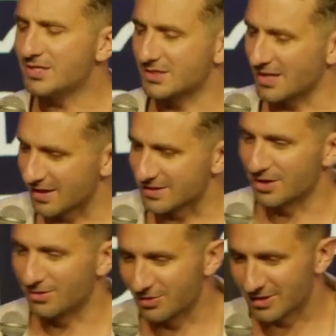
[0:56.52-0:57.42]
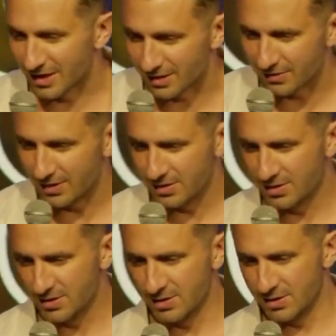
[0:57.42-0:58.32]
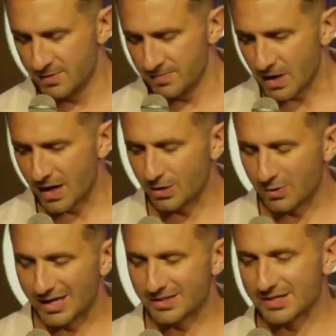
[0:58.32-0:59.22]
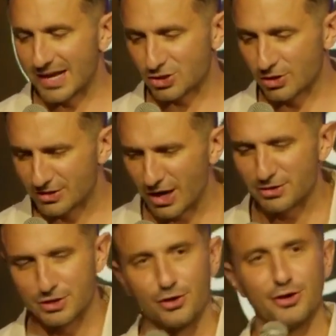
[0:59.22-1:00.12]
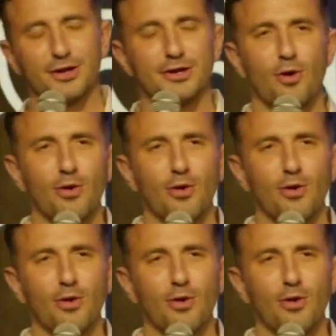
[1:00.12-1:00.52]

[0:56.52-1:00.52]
is it taking so long to get it? Are you an international... Don't turn and